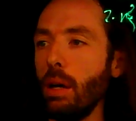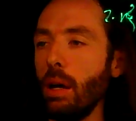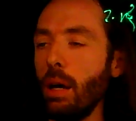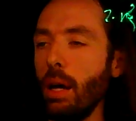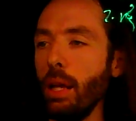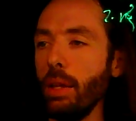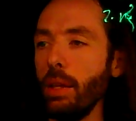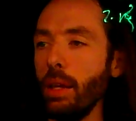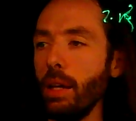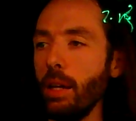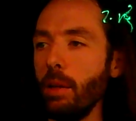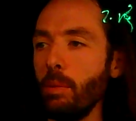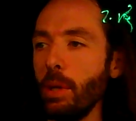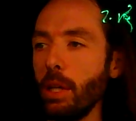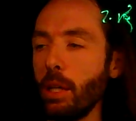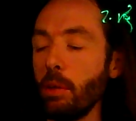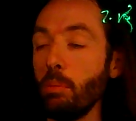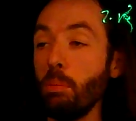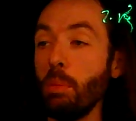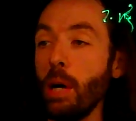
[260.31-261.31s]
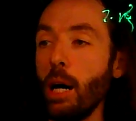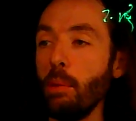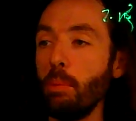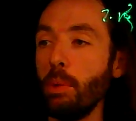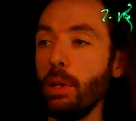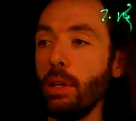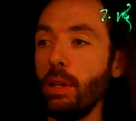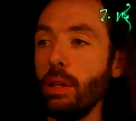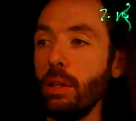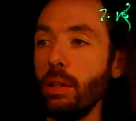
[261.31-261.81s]
and then we can pop
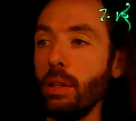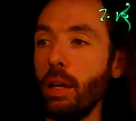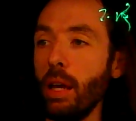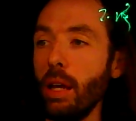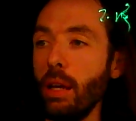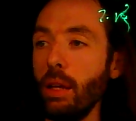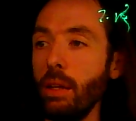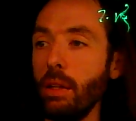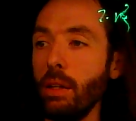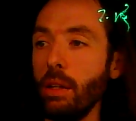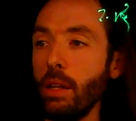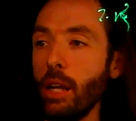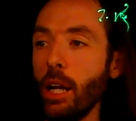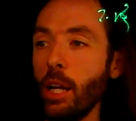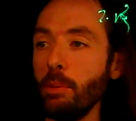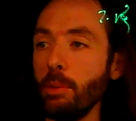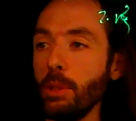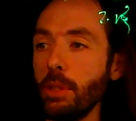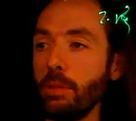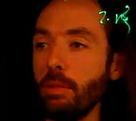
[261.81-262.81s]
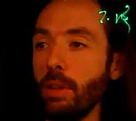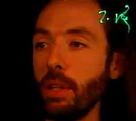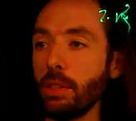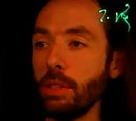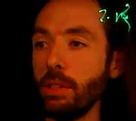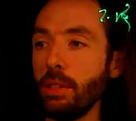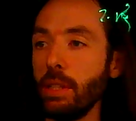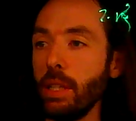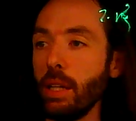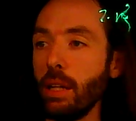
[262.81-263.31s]
in an anonymous
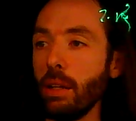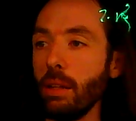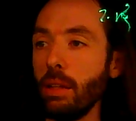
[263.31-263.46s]
function here.